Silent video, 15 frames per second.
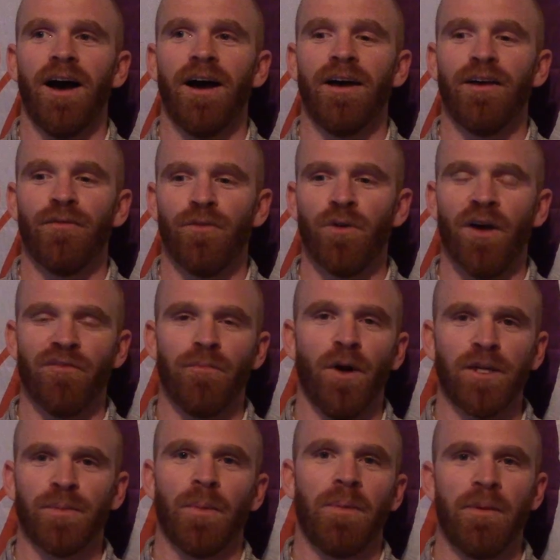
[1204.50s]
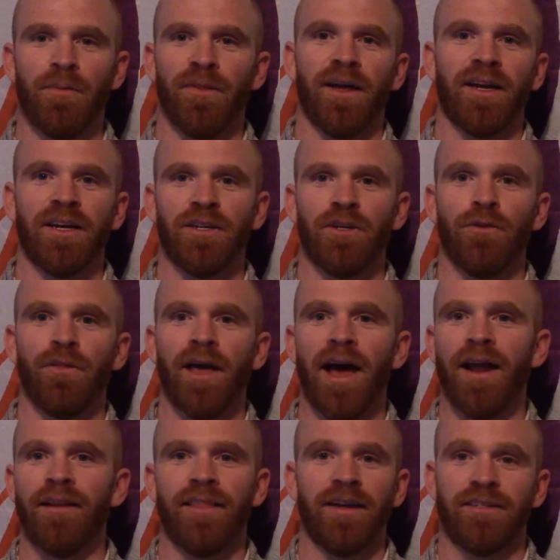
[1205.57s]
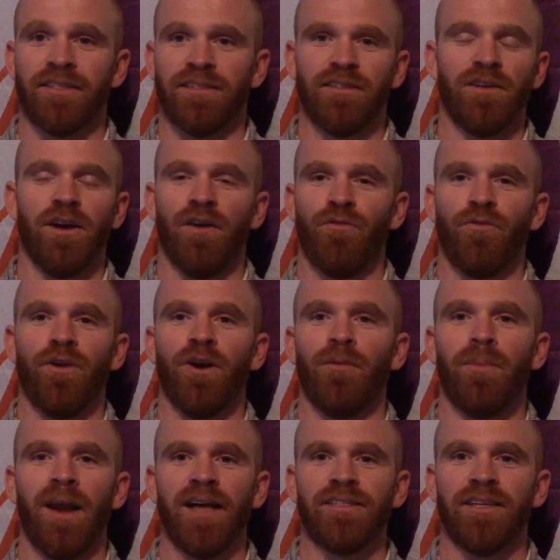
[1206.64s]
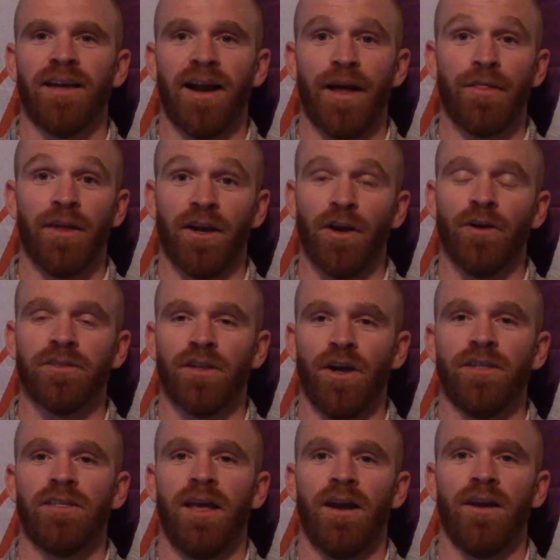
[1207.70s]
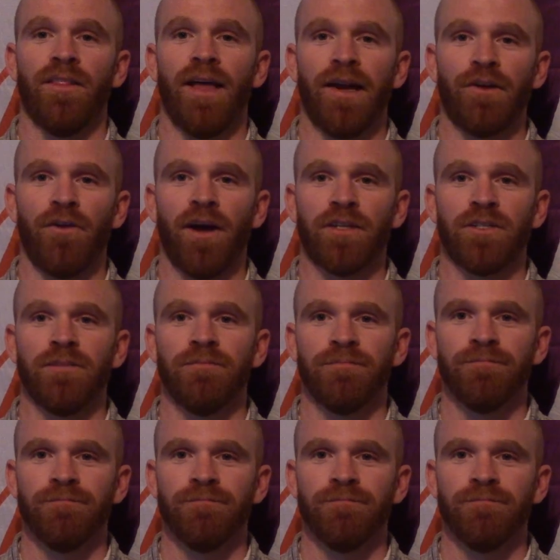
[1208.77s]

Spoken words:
if you have multiple people that can do that, that's a real blessing. And I think Coast Guard's heading in that direction.